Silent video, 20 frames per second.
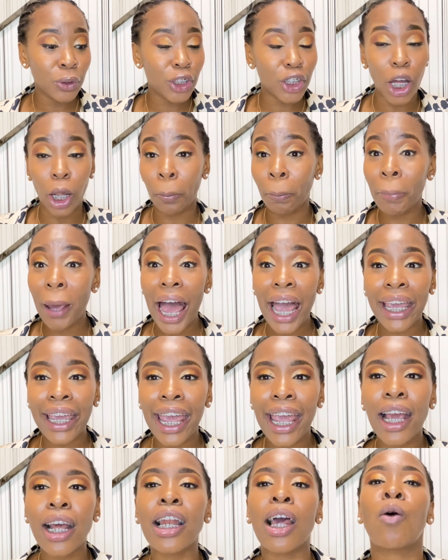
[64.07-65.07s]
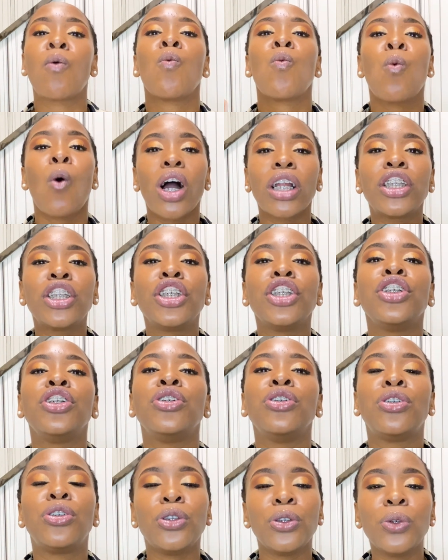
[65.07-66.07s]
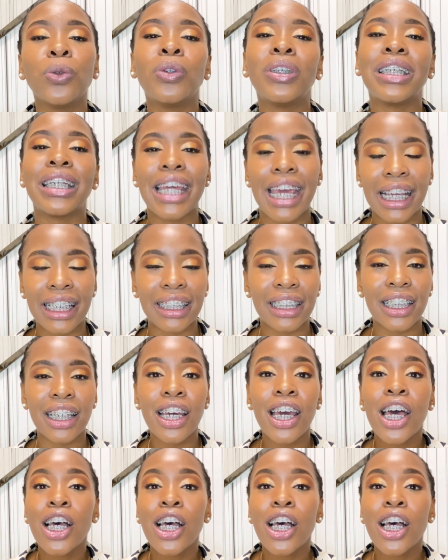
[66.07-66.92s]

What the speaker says: start packing? Like, what do you do next?